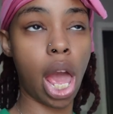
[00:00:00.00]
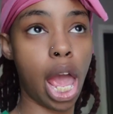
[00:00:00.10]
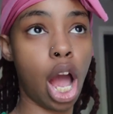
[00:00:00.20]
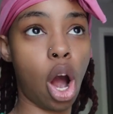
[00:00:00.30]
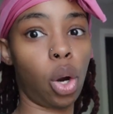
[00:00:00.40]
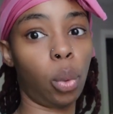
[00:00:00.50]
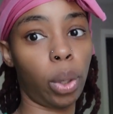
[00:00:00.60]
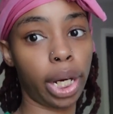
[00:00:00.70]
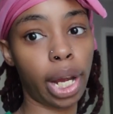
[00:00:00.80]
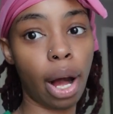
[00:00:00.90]
at home
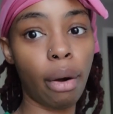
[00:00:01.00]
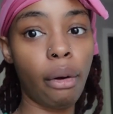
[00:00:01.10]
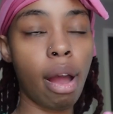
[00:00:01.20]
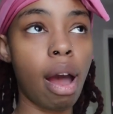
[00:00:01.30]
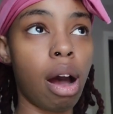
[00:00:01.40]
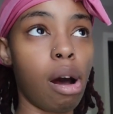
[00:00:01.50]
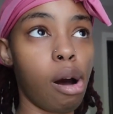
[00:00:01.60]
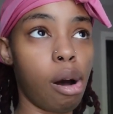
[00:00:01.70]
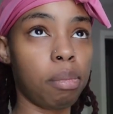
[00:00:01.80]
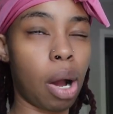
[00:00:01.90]
workout.
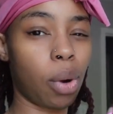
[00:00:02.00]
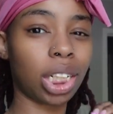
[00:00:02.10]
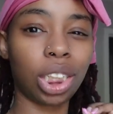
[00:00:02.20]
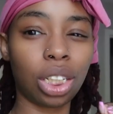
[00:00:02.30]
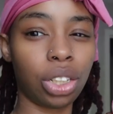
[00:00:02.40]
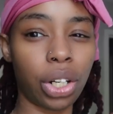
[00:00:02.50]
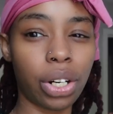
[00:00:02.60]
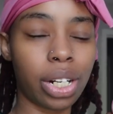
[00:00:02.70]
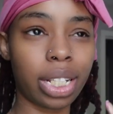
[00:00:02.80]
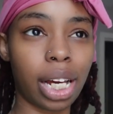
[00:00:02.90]
Um, I watched this
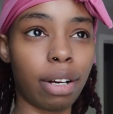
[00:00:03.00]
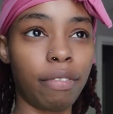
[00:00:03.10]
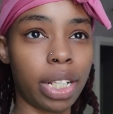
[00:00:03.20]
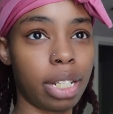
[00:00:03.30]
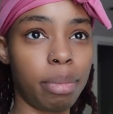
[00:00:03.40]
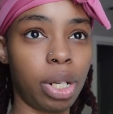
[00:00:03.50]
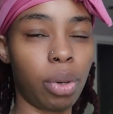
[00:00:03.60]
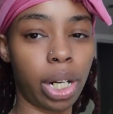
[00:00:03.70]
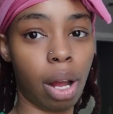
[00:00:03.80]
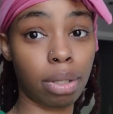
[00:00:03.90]
girl. It's like a fifteen minute
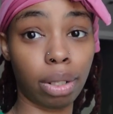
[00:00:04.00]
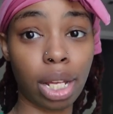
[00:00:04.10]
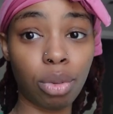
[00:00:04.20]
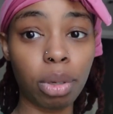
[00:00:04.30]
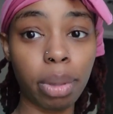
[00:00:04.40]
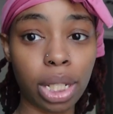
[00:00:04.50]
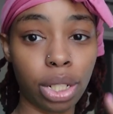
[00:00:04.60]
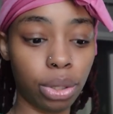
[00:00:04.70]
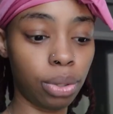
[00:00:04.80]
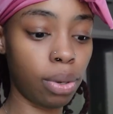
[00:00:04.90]
workout, so that's what we're about to
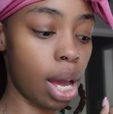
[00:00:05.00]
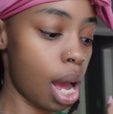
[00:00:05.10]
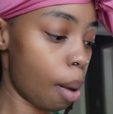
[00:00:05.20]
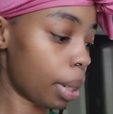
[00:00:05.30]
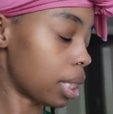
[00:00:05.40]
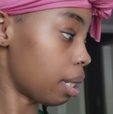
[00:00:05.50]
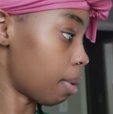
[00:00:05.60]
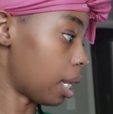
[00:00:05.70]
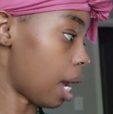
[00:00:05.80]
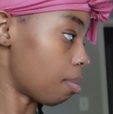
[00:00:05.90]
do. I'm about to get my
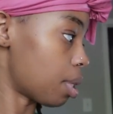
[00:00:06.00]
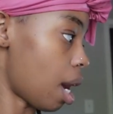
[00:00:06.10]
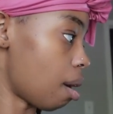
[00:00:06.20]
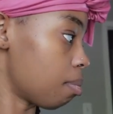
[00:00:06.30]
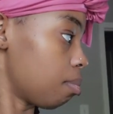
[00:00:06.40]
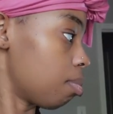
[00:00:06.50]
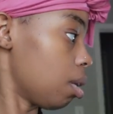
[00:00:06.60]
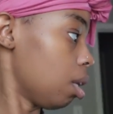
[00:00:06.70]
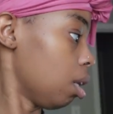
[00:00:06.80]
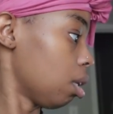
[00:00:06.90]
laptop
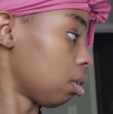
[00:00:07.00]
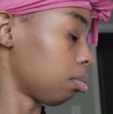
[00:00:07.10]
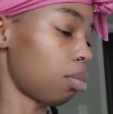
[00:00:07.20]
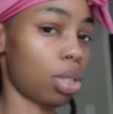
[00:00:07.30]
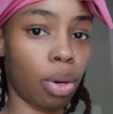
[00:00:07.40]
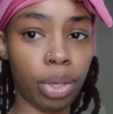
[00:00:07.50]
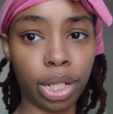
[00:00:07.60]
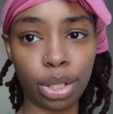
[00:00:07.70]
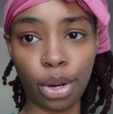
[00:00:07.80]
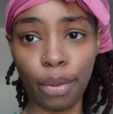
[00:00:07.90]
um so we can
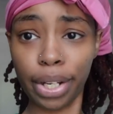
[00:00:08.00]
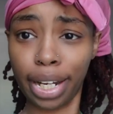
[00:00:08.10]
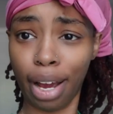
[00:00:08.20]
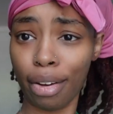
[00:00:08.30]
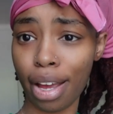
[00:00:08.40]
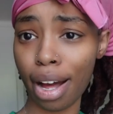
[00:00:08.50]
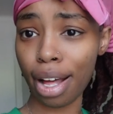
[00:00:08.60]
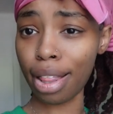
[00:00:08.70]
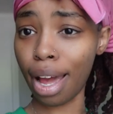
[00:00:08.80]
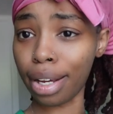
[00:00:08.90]
start working out,
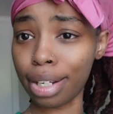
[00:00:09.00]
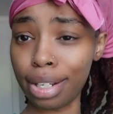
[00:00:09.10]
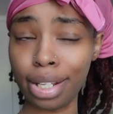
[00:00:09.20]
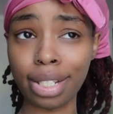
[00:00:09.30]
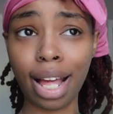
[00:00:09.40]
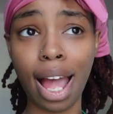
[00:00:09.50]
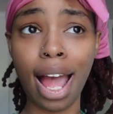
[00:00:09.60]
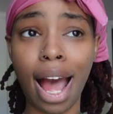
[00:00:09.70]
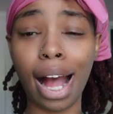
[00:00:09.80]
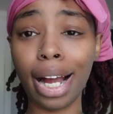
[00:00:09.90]
y'all. Like, cause
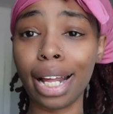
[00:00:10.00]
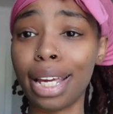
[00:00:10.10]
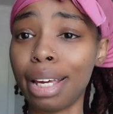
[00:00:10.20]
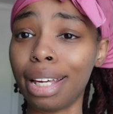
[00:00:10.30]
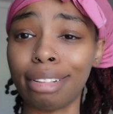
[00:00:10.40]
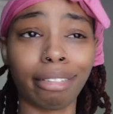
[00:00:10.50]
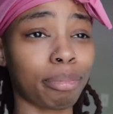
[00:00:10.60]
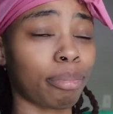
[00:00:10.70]
I gotta get.